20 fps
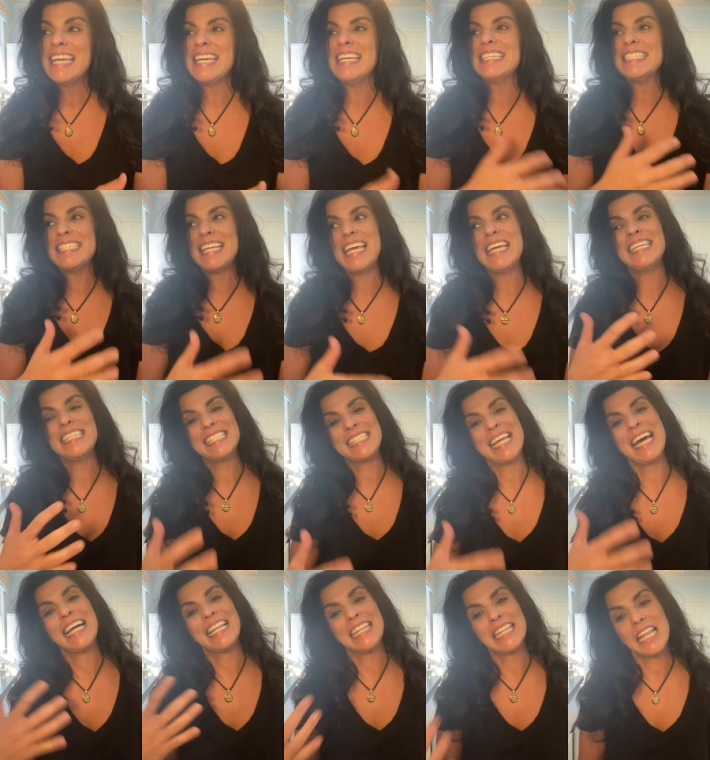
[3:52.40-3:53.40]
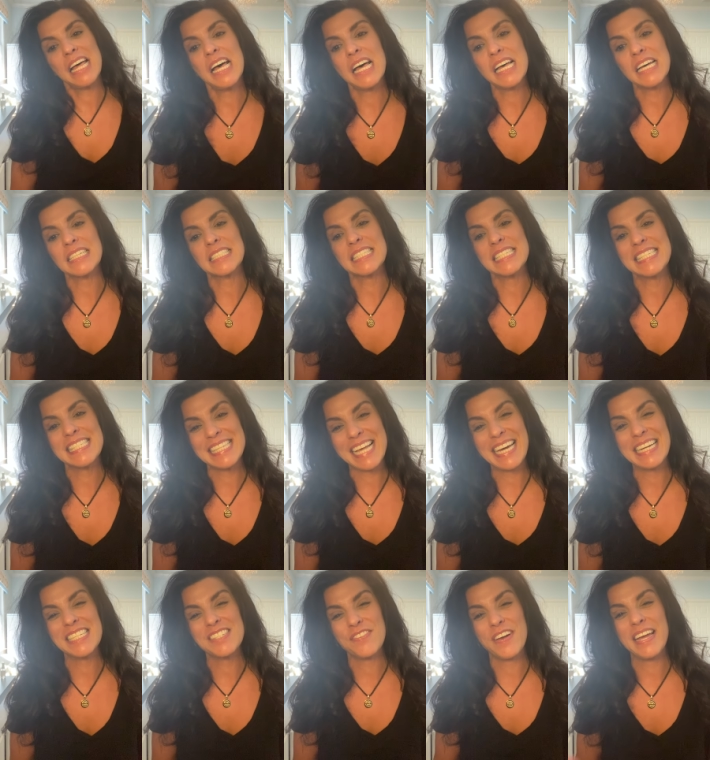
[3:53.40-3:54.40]
it takes that long to
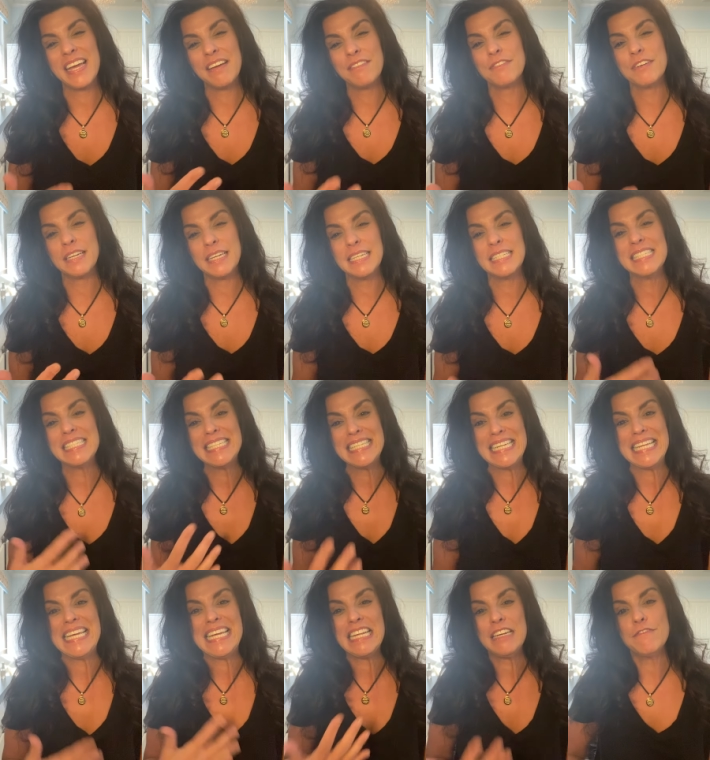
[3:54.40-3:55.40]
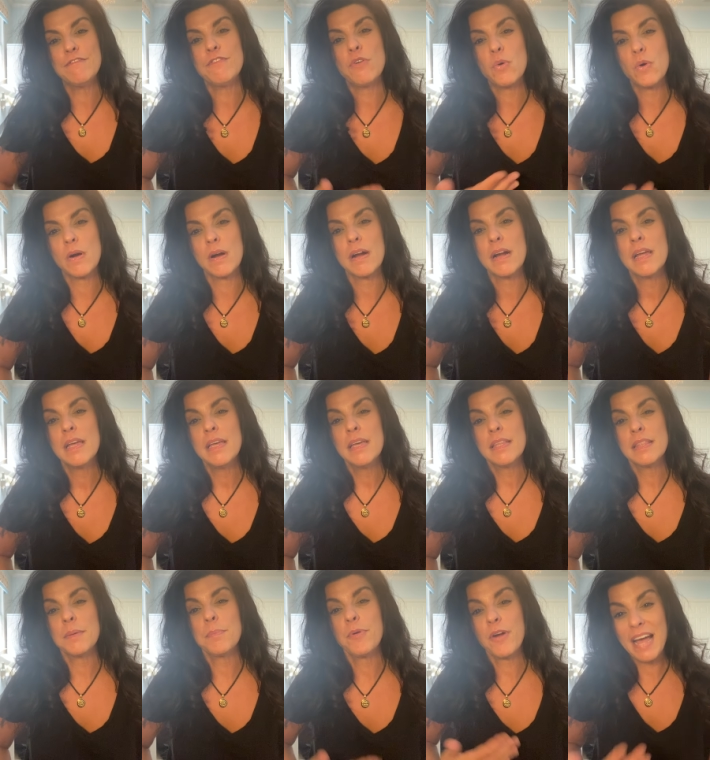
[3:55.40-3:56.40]
satisfy every kid's need for
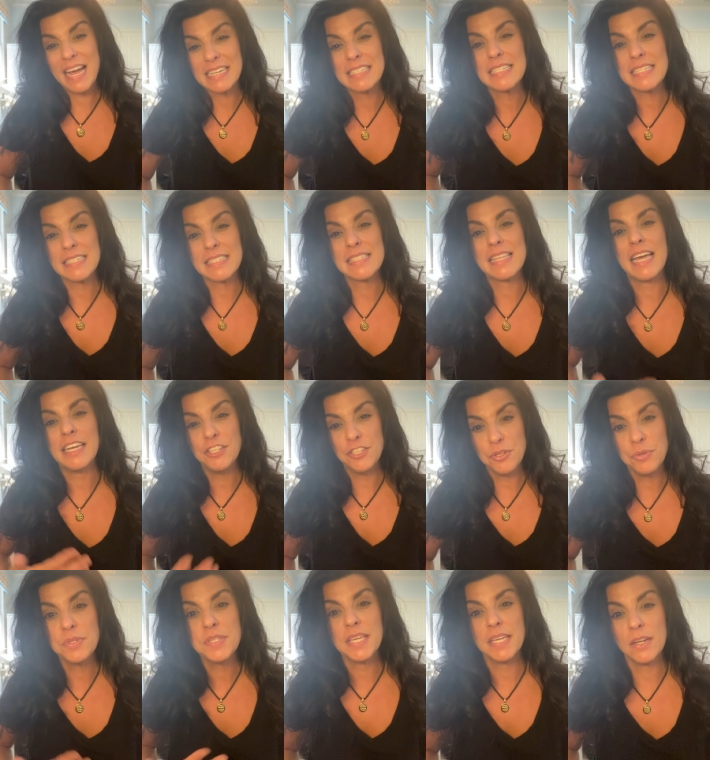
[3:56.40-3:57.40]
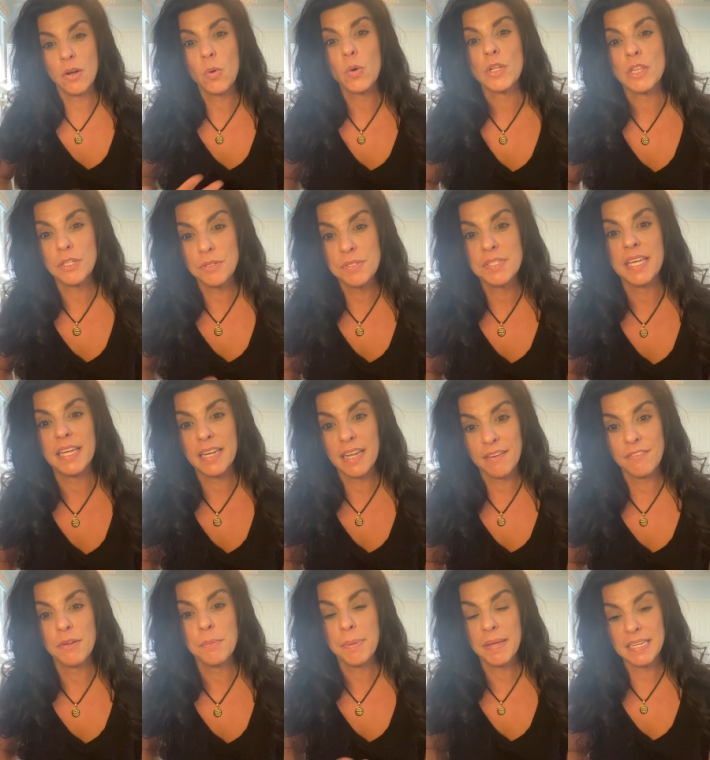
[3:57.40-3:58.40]
the practice, that use it or lose it.
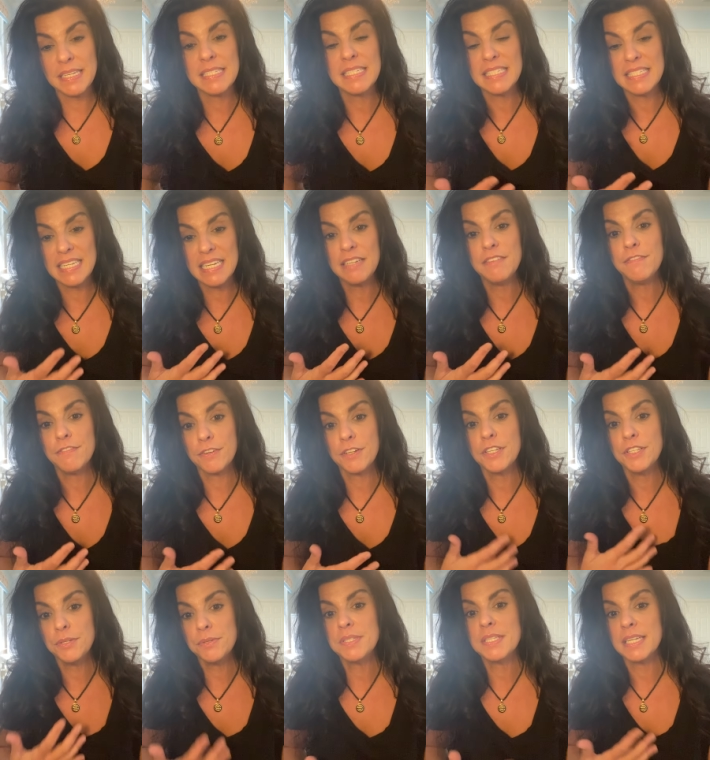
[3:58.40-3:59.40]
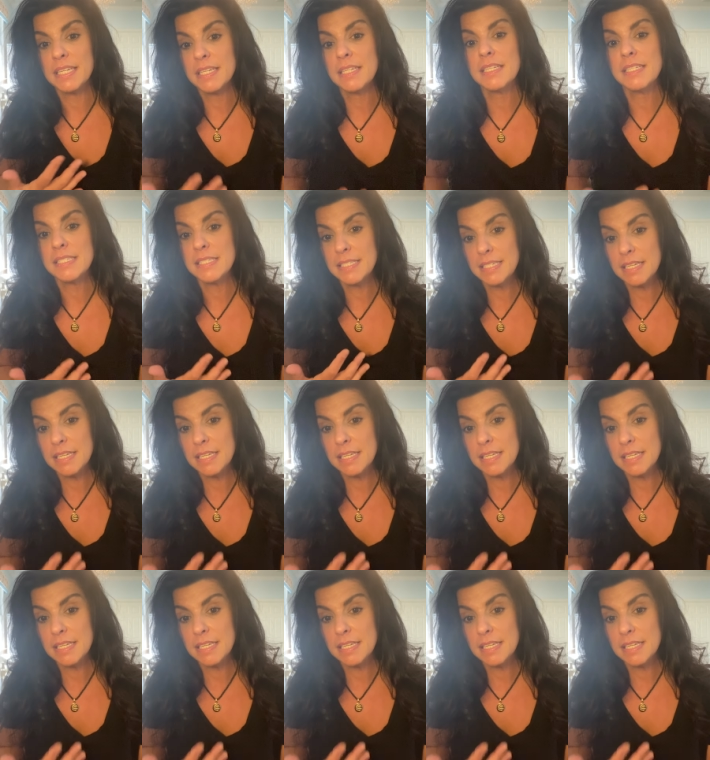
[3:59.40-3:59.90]
Everybody's need for use it is